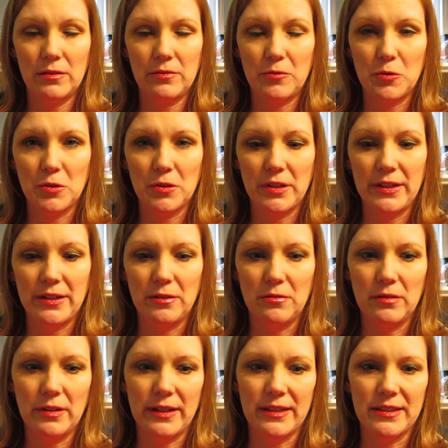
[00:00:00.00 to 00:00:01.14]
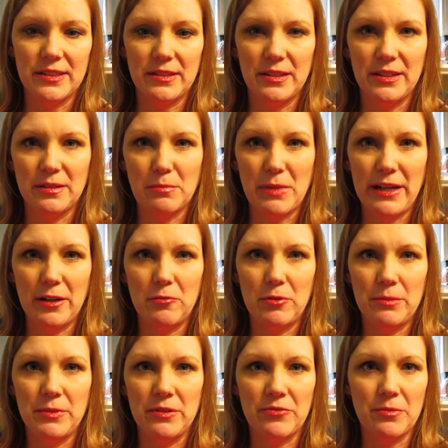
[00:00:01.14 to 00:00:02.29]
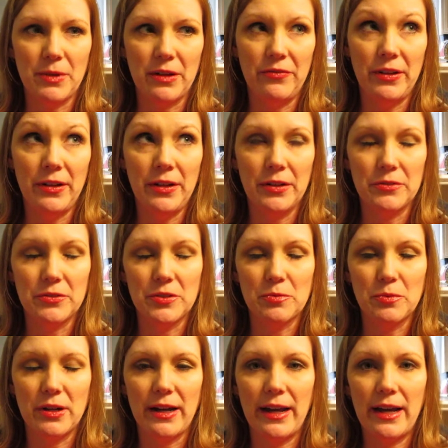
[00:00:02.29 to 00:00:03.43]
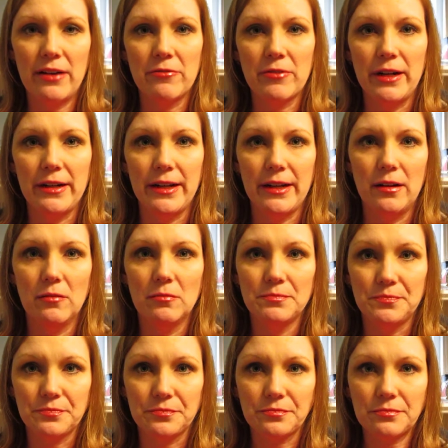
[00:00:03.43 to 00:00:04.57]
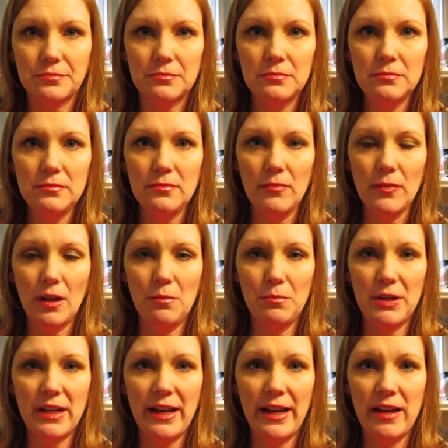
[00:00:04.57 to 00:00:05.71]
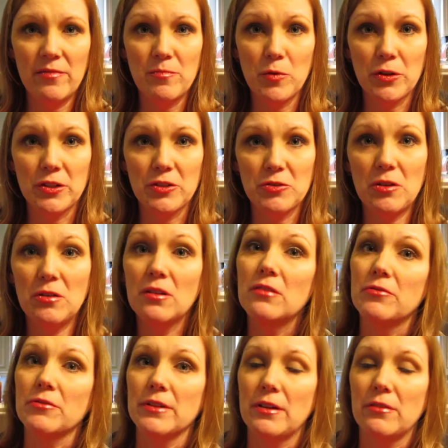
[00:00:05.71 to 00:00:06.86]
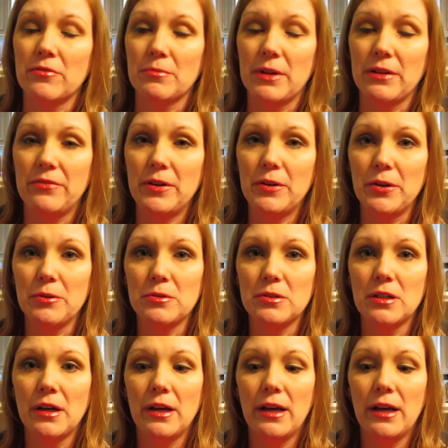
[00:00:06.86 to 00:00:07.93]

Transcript: Like I said, my equipment for my videos is what I have right now, but I have more control over it over my photos.